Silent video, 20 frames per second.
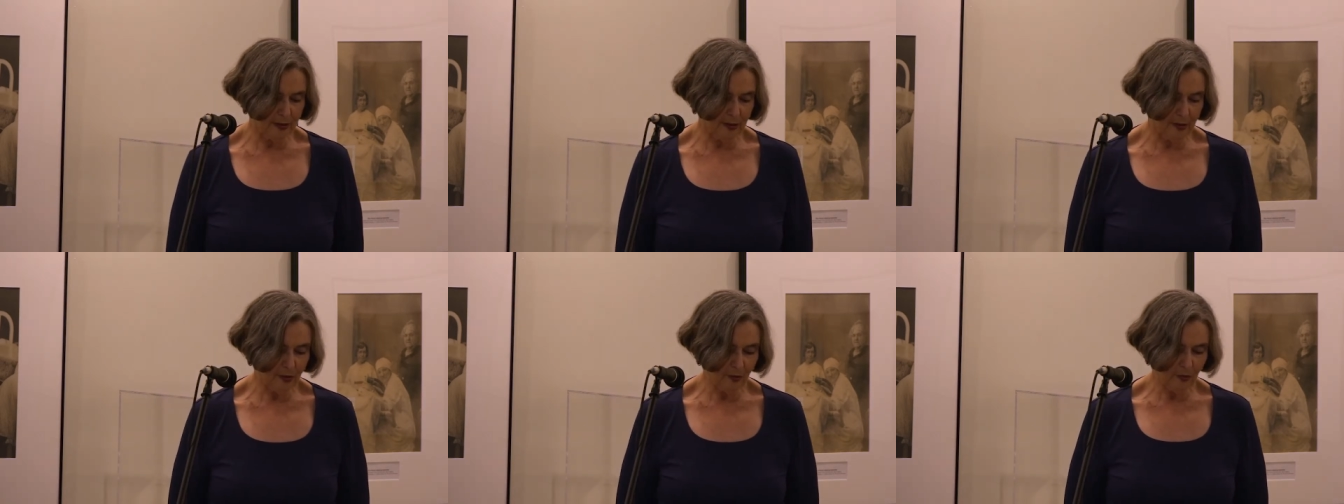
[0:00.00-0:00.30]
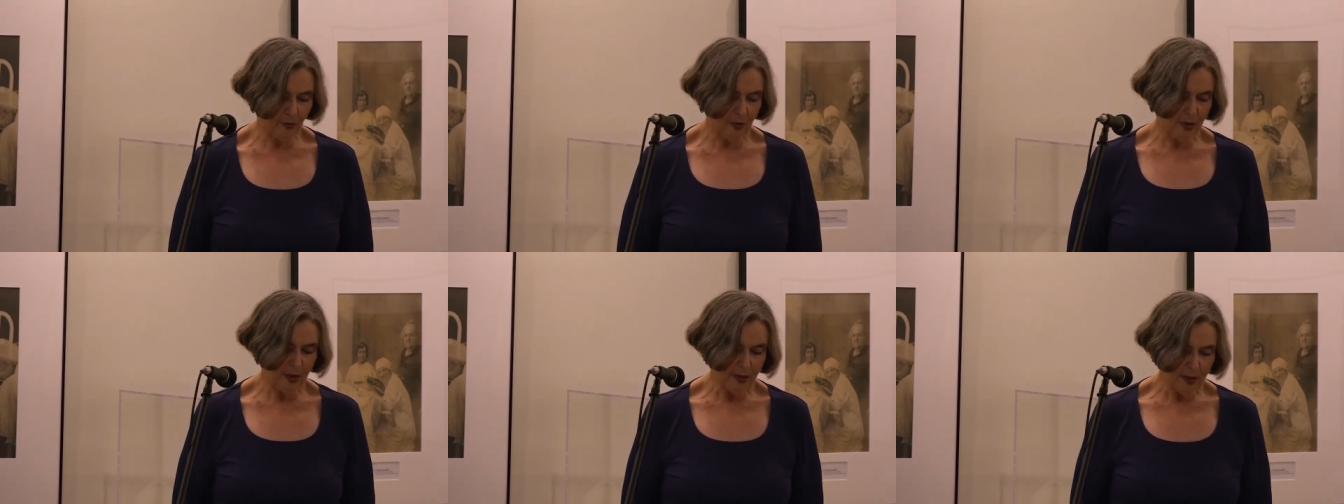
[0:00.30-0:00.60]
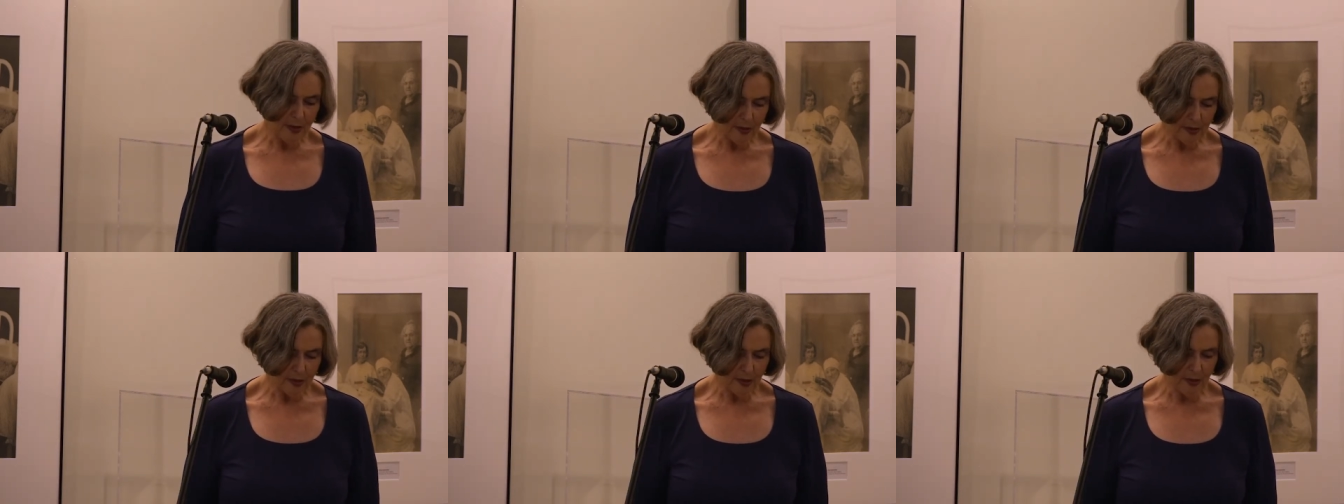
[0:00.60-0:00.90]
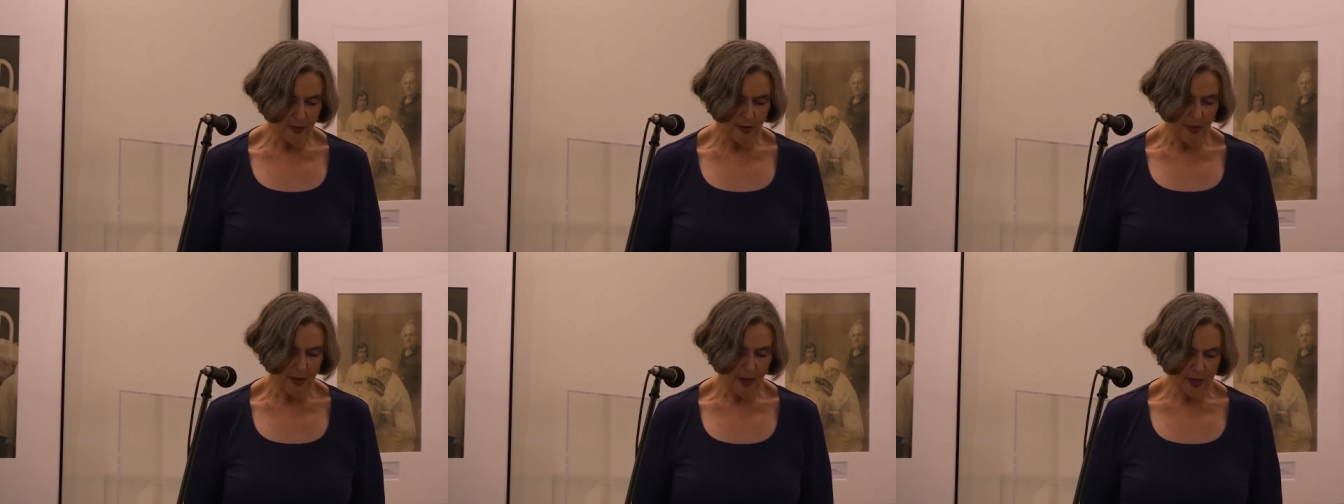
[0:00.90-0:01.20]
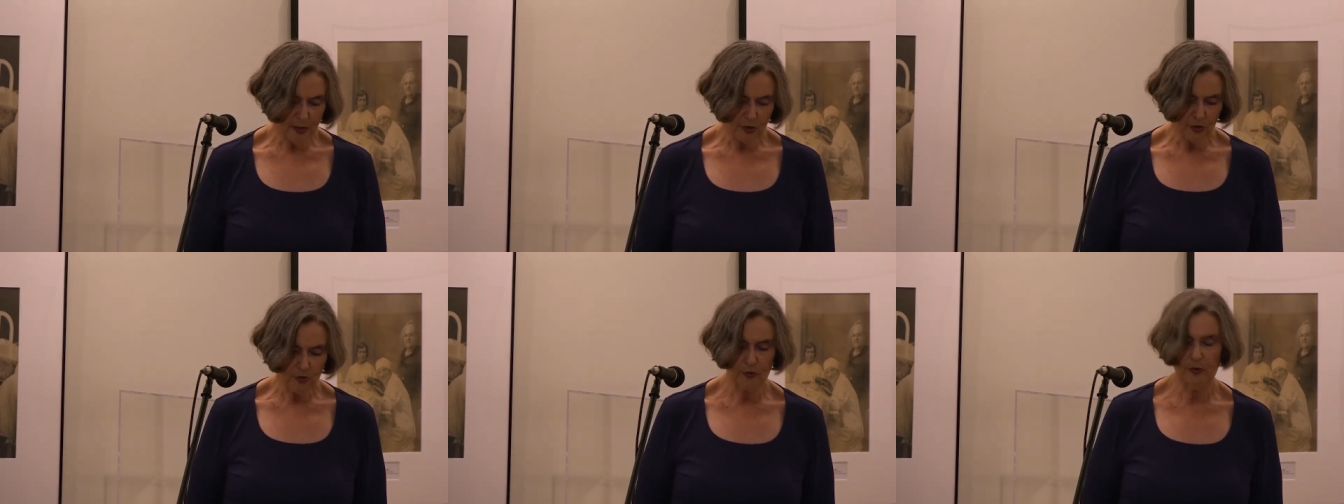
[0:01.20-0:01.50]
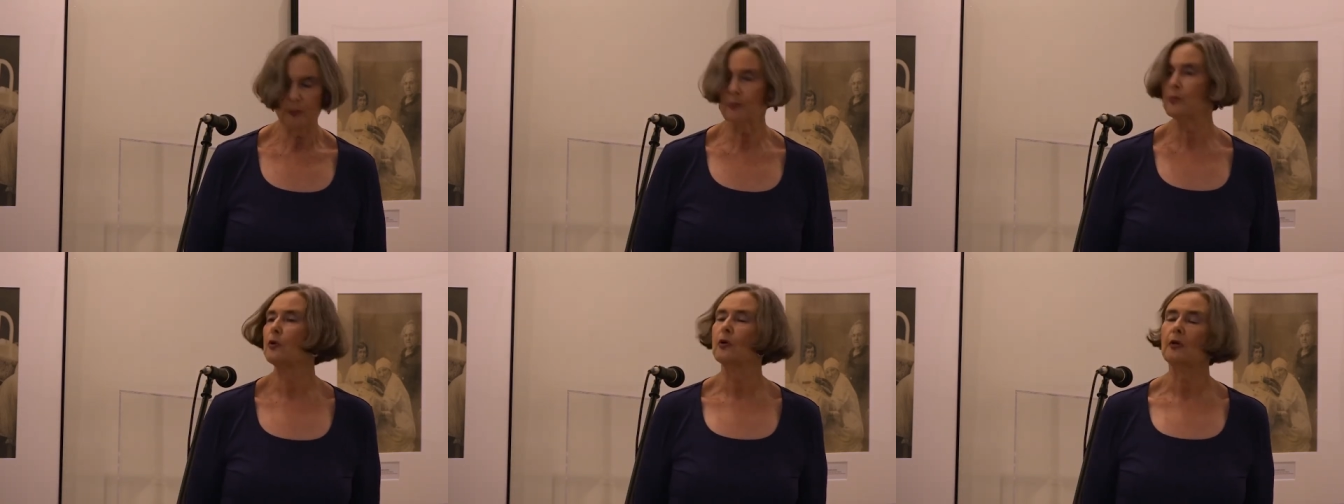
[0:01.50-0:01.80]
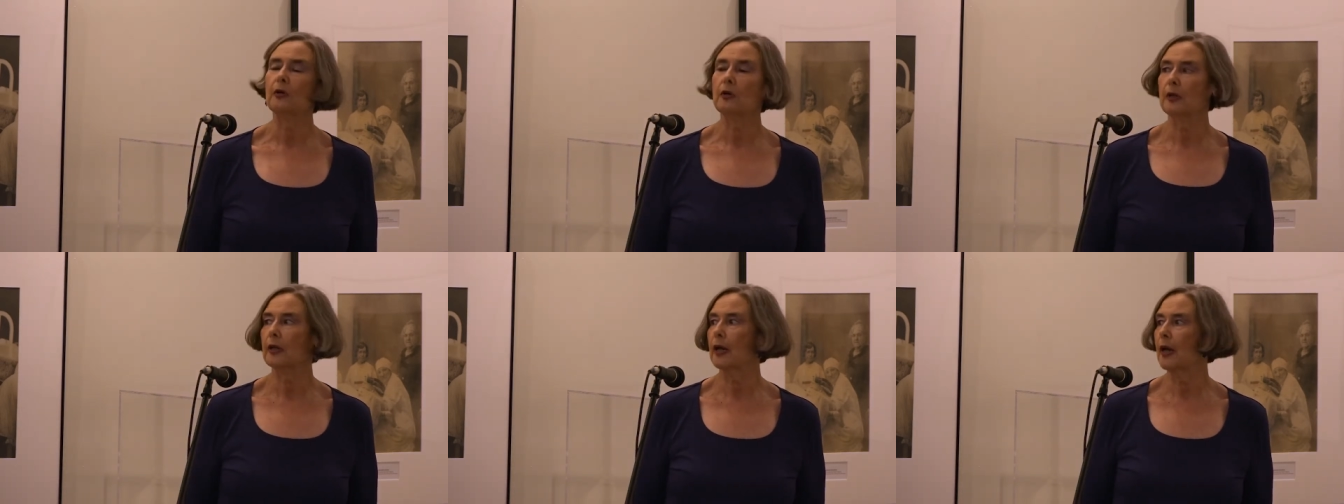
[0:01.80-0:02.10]
you get to the history
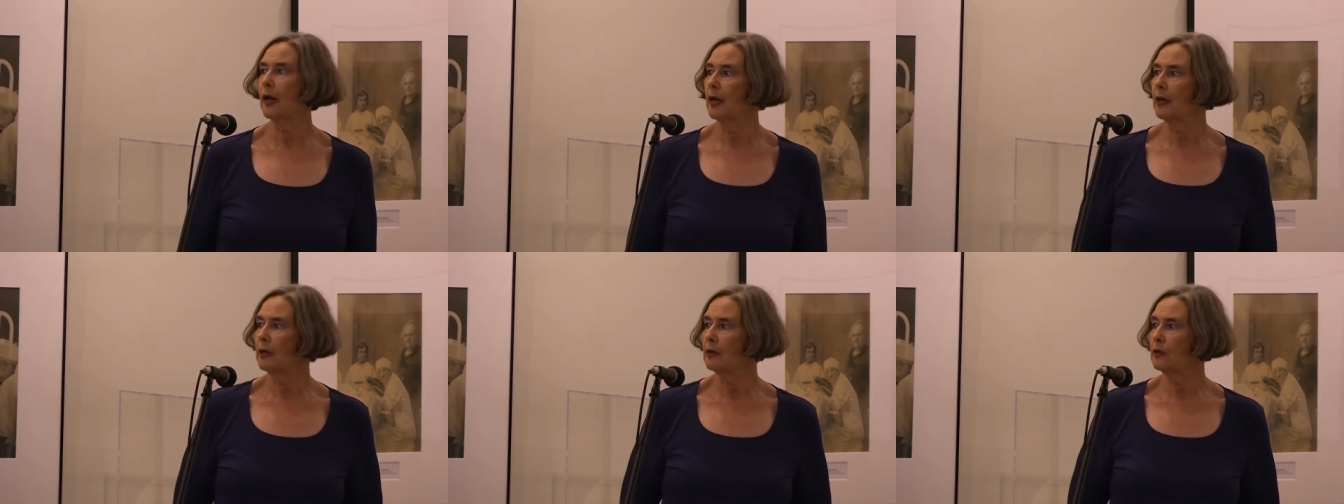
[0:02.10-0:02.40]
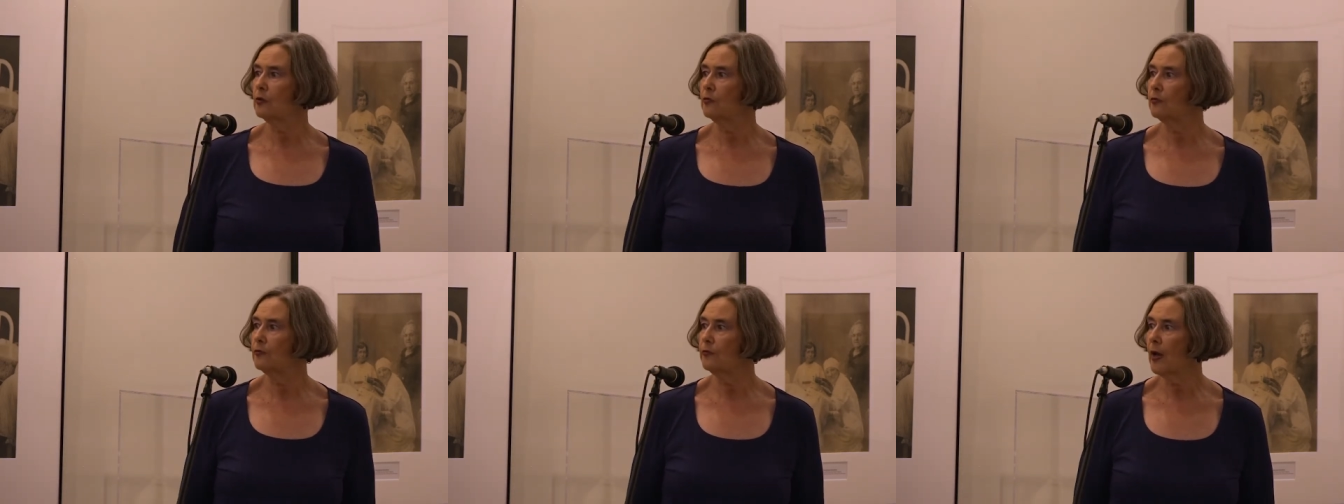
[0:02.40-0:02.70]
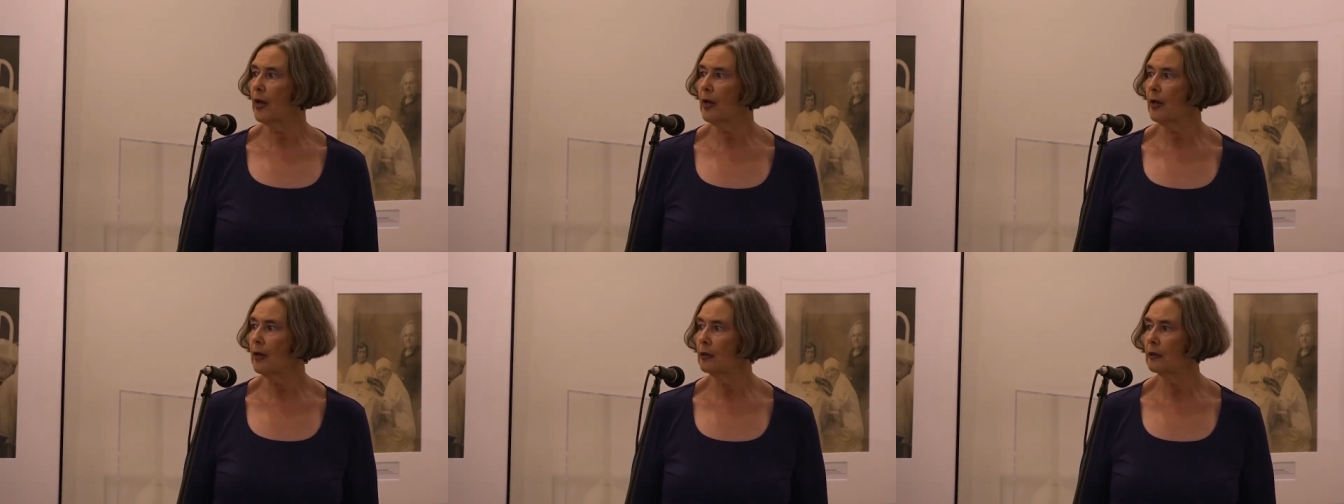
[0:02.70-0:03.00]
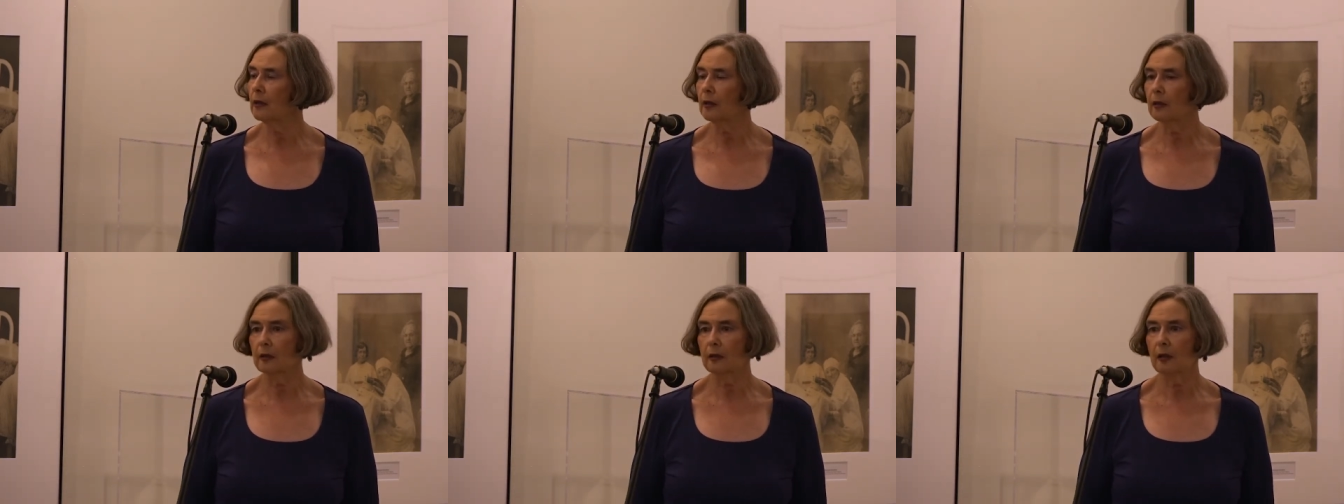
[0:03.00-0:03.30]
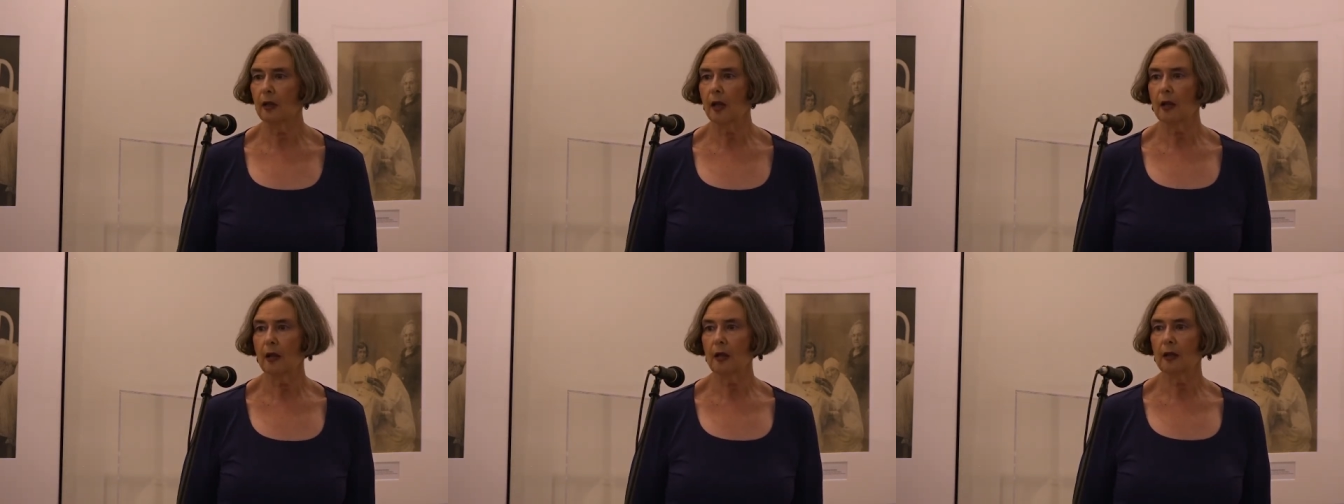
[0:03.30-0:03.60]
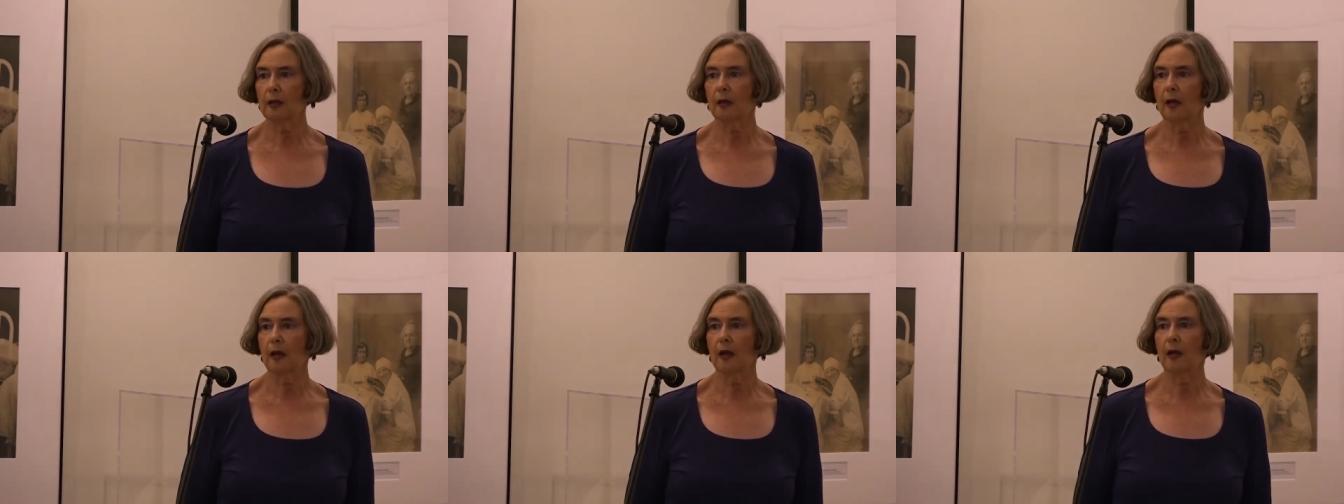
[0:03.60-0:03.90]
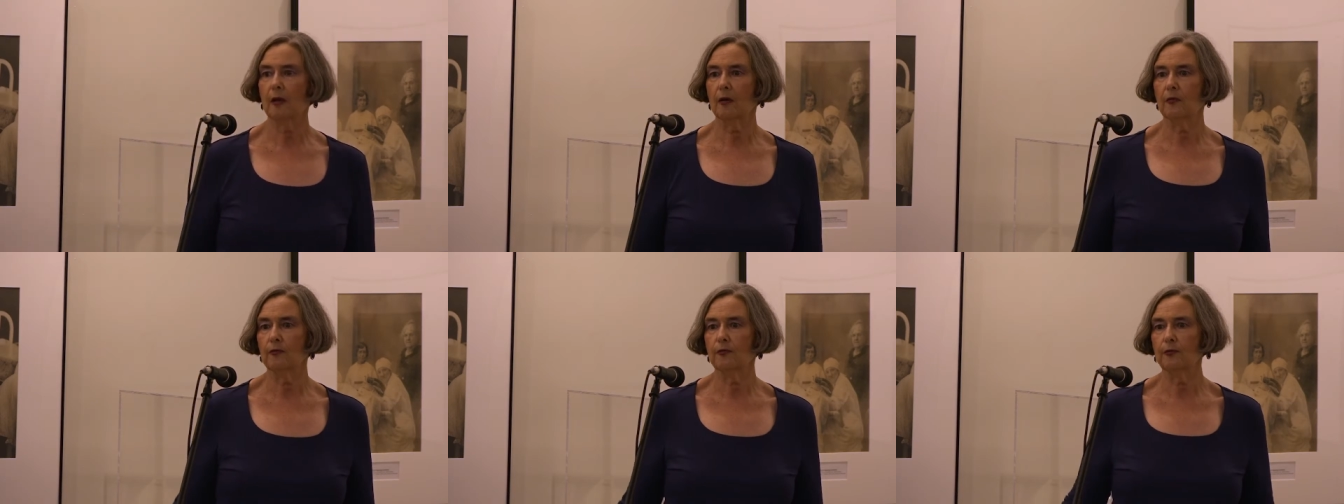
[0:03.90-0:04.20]
book and you find a lot
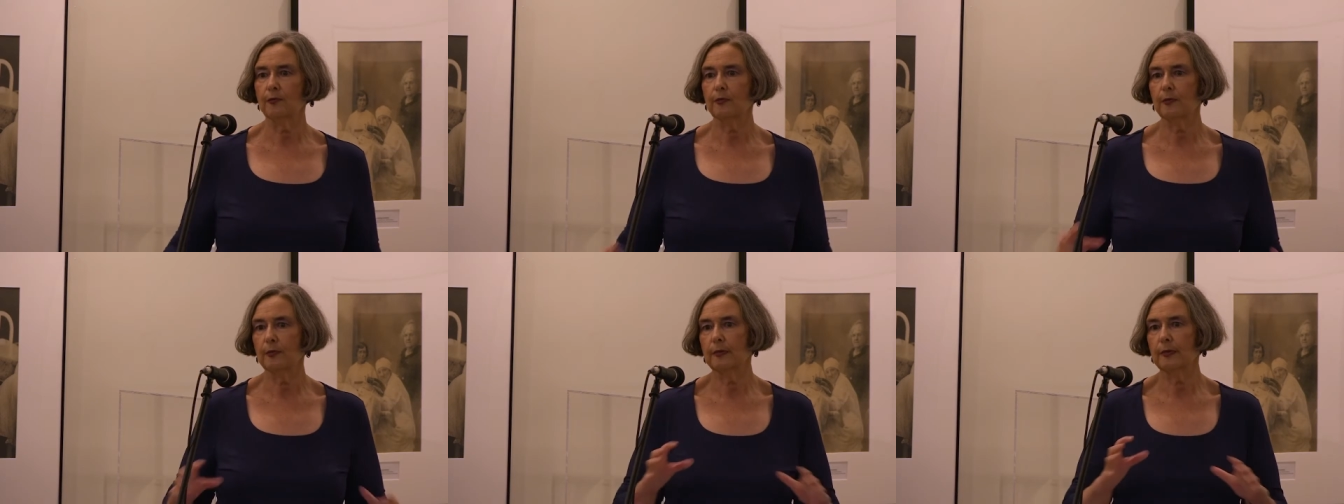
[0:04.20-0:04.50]
of